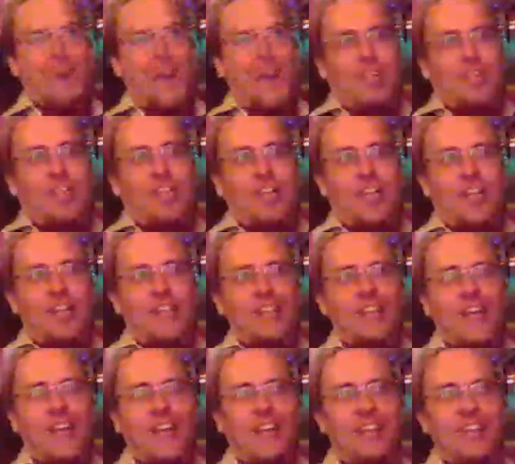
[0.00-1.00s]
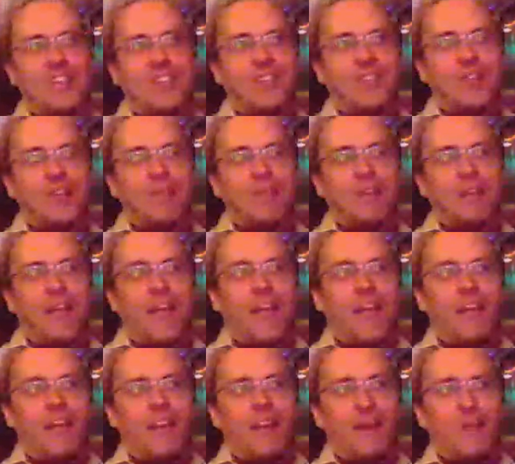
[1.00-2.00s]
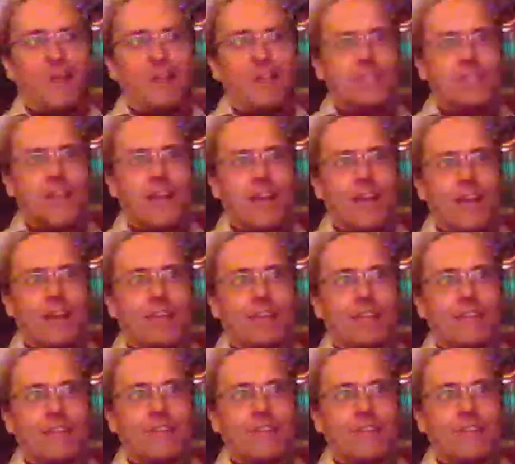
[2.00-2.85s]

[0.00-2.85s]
watching an Italian stream today and I was like